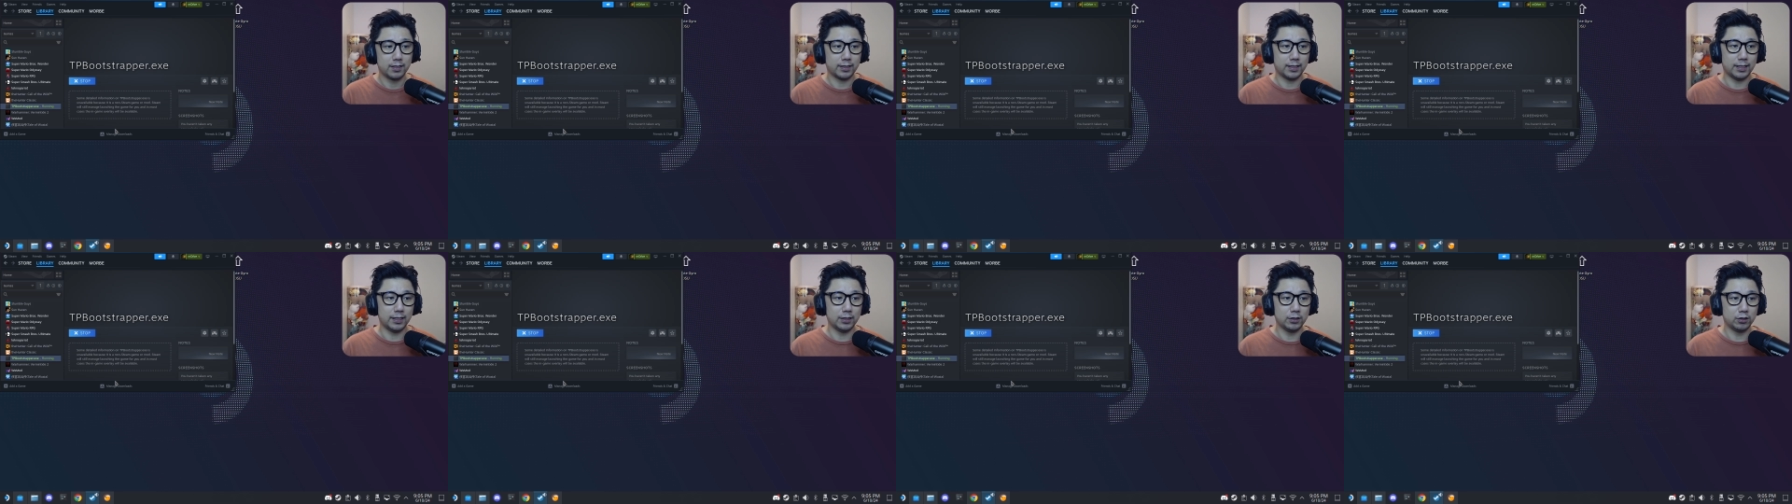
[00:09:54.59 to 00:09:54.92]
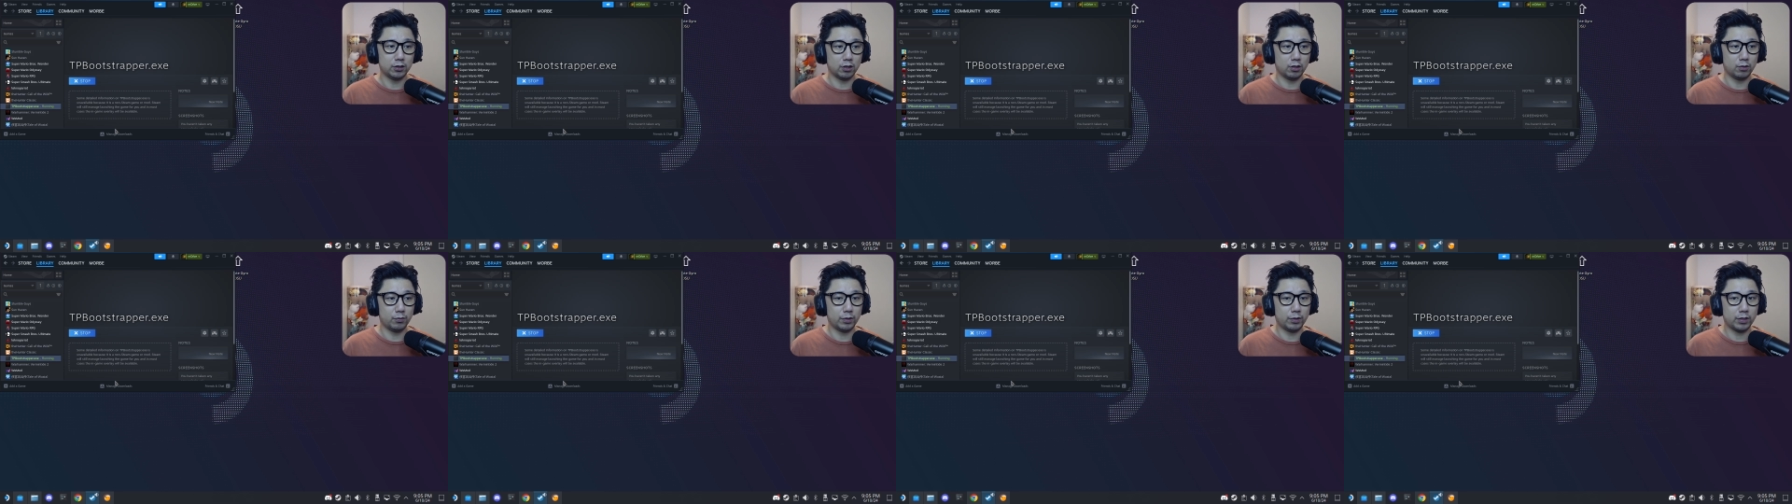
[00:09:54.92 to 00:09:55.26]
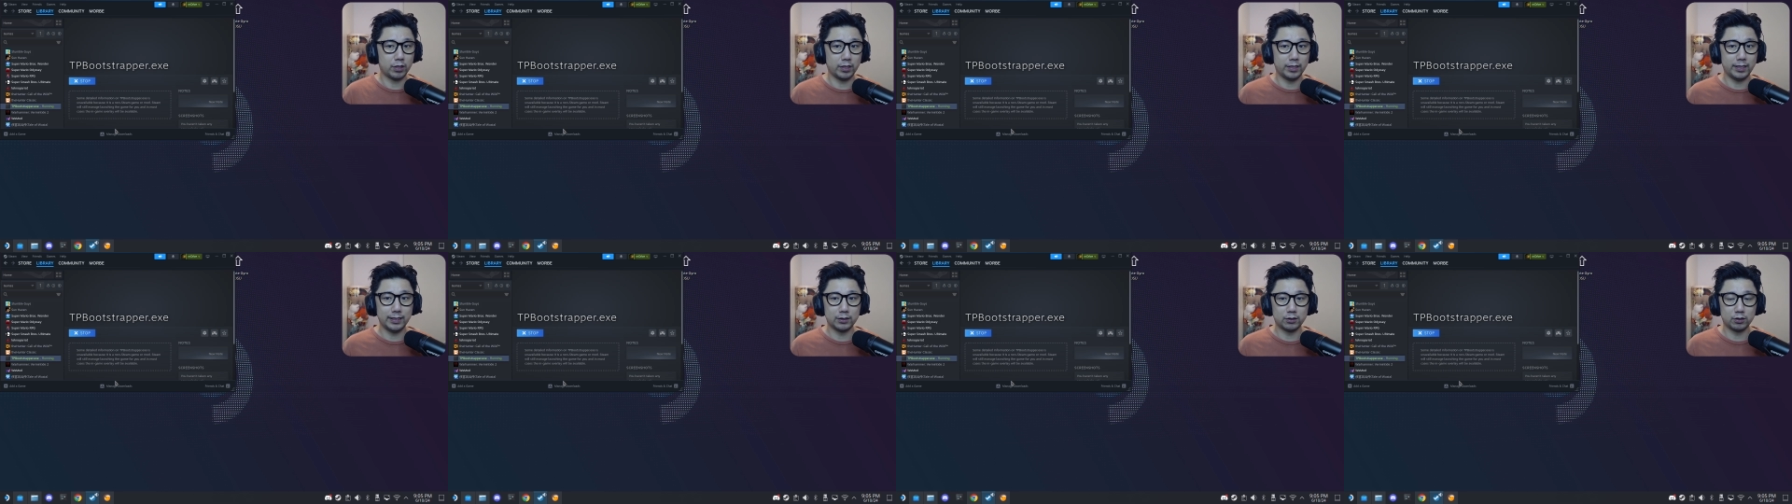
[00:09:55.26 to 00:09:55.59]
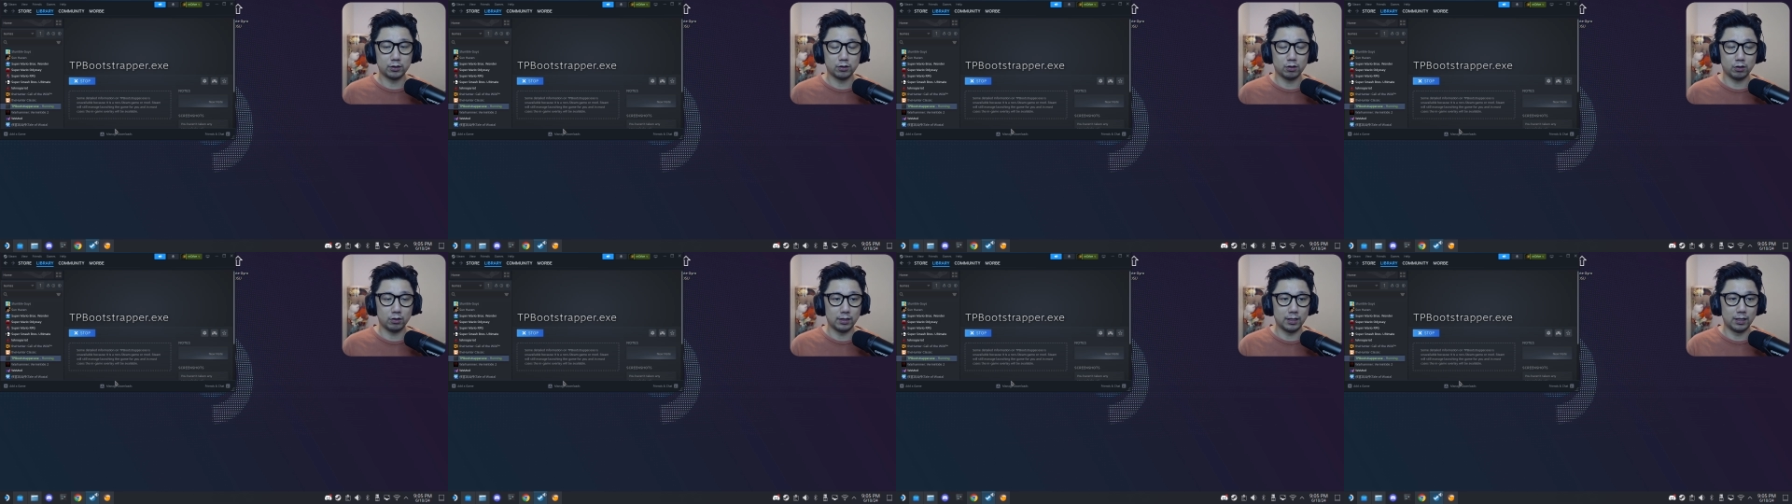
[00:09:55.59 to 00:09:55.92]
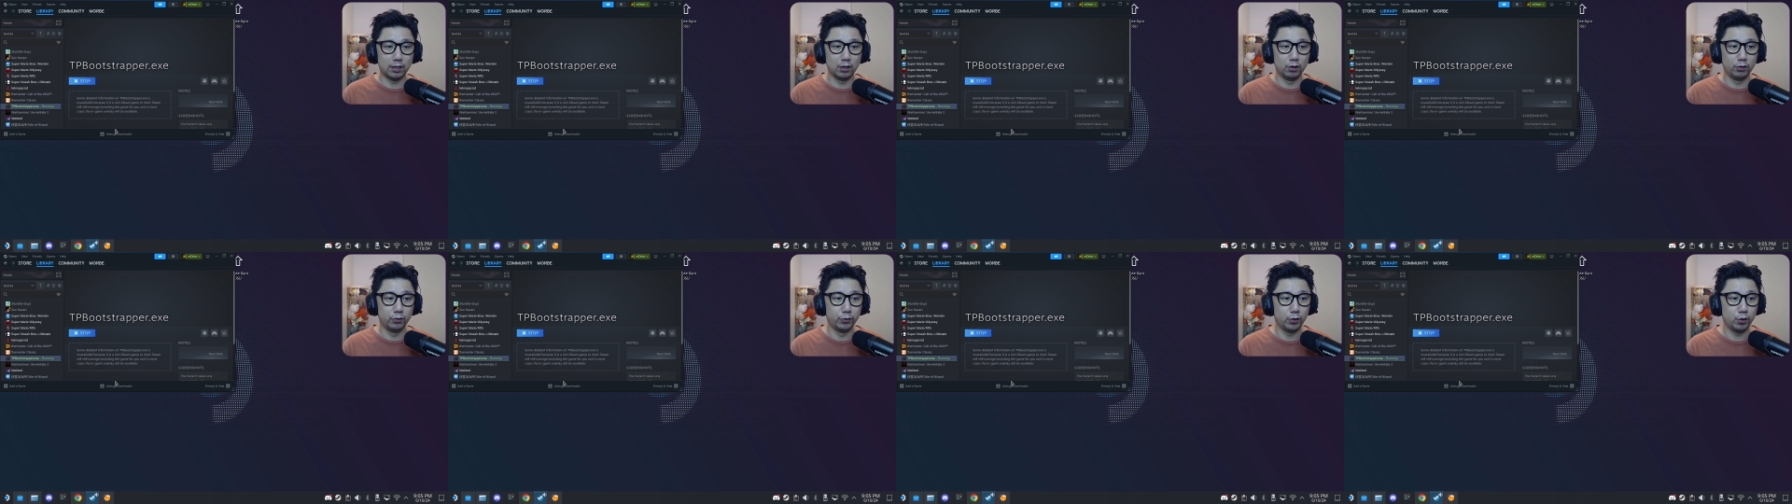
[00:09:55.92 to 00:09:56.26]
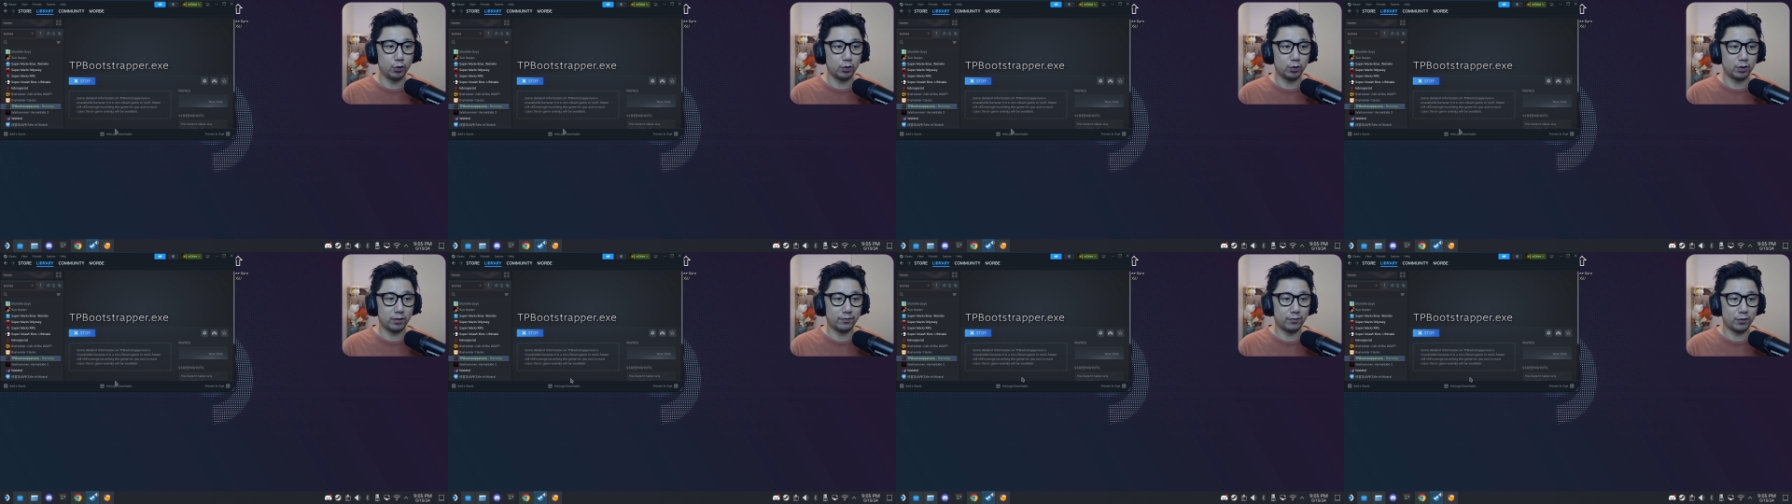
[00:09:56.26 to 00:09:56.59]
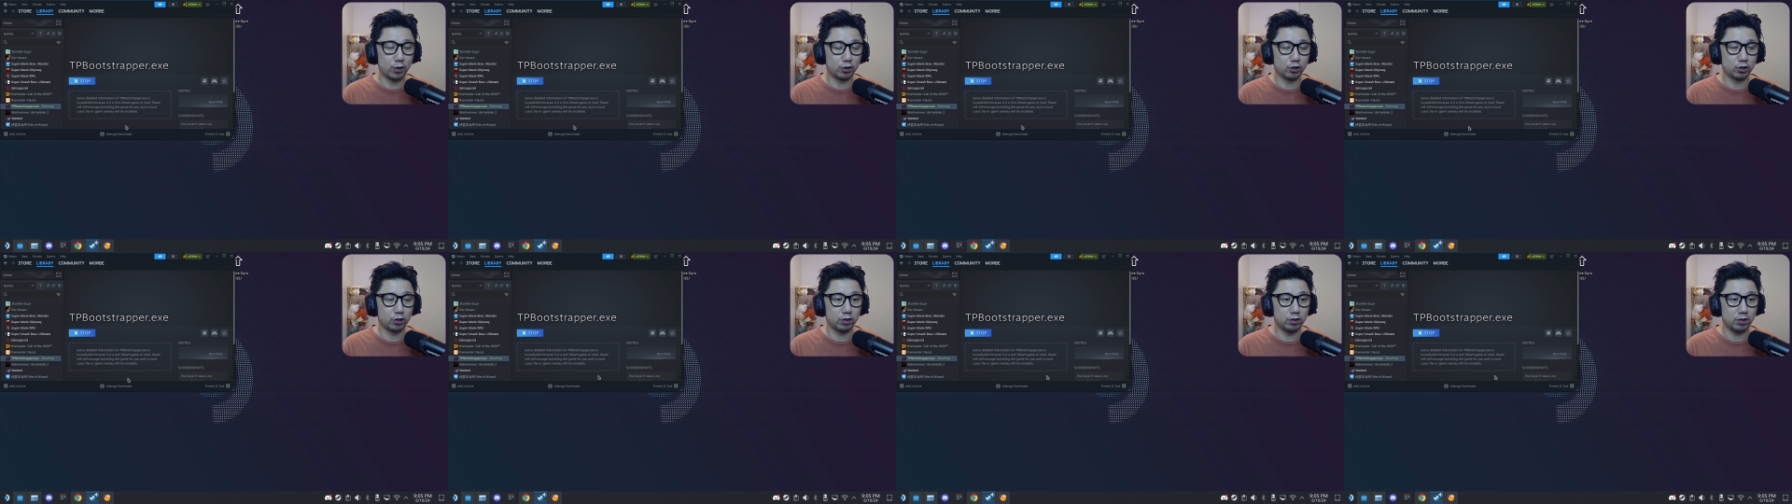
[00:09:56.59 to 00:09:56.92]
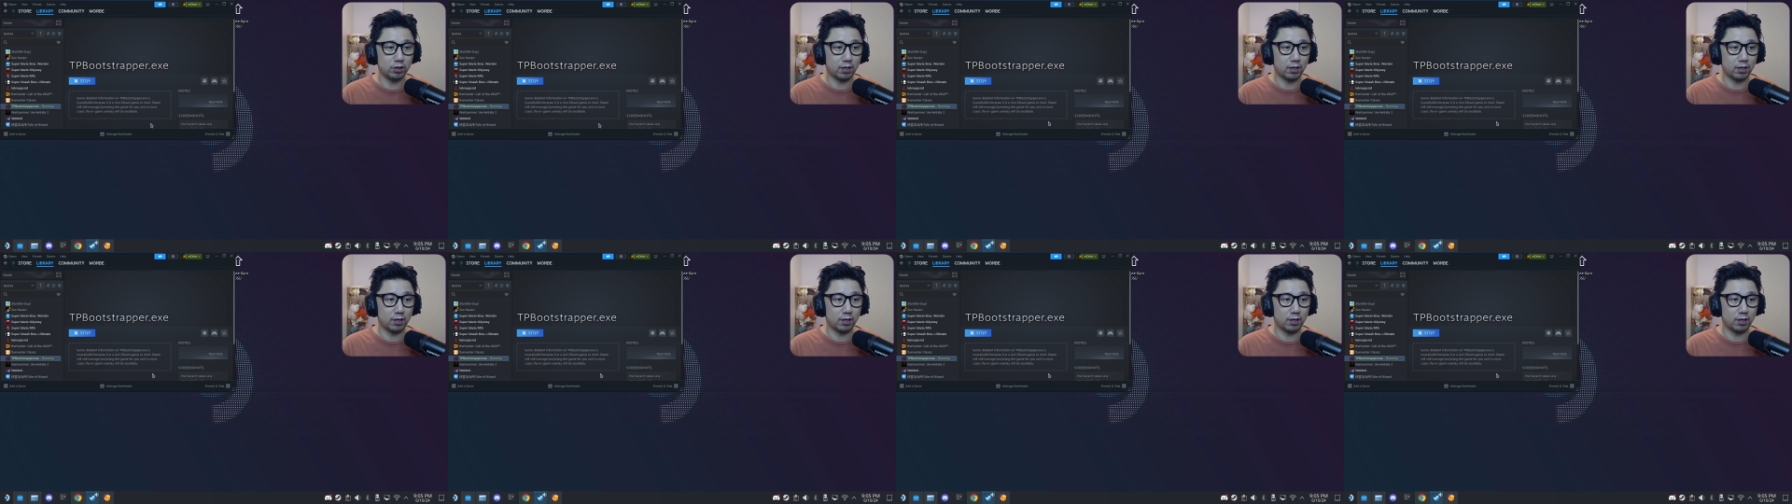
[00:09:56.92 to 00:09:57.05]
Okay, so we're going to install a newer version